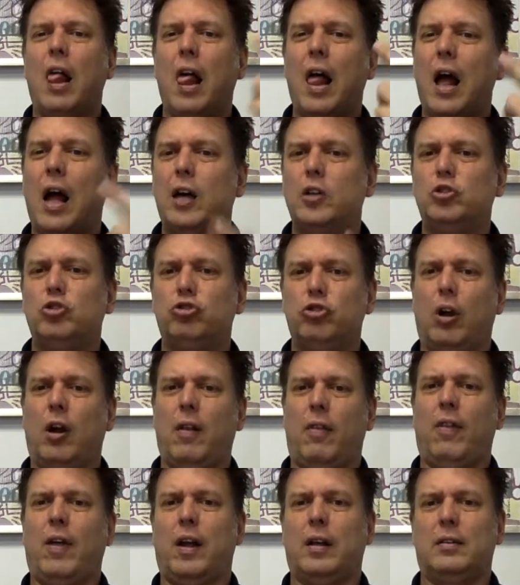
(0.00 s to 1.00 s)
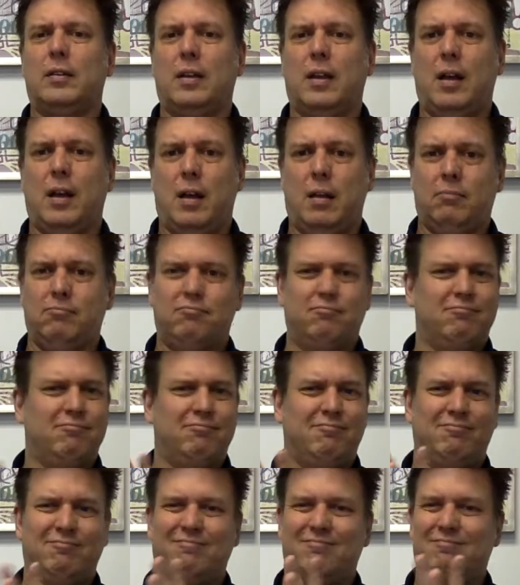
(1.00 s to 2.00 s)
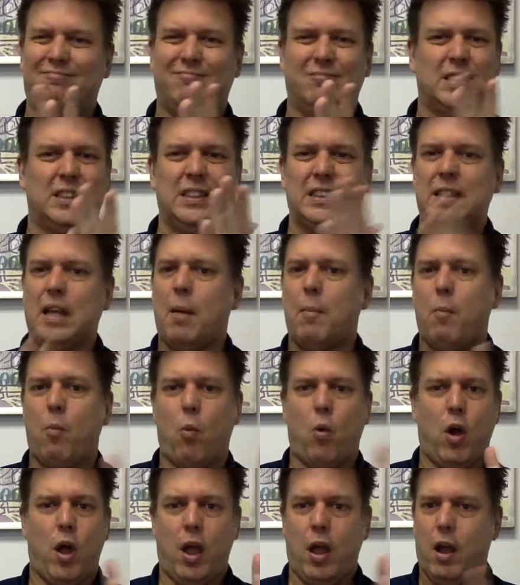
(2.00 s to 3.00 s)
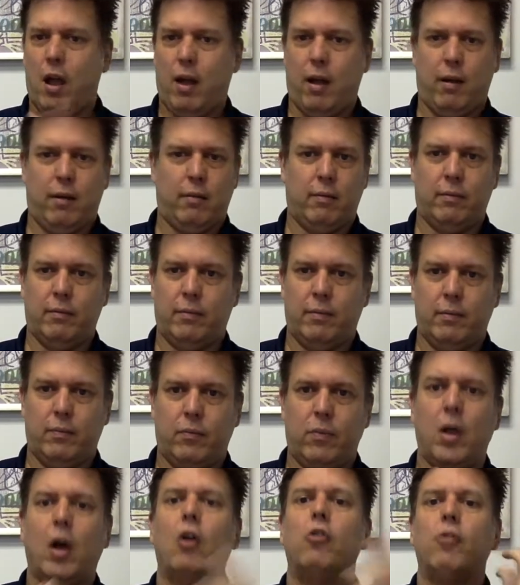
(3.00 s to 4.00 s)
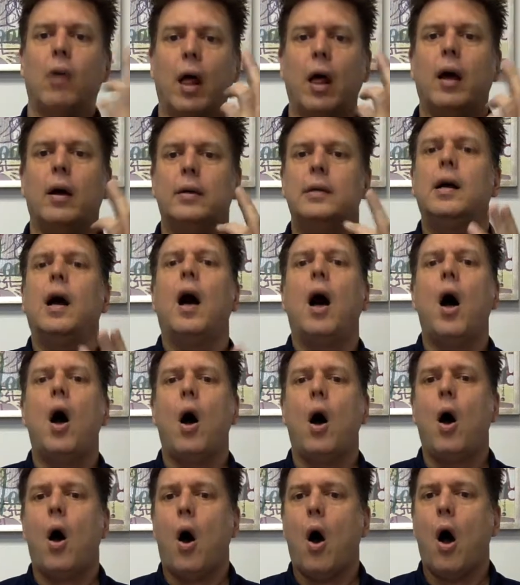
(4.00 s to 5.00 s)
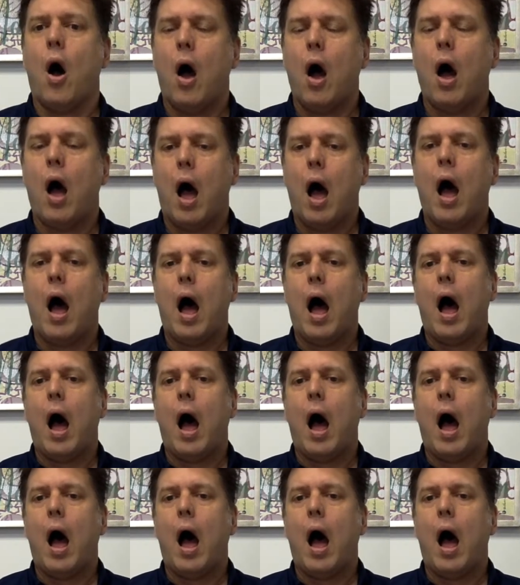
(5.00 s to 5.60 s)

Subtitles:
And then I realized during that time in the early 2000s, I realized,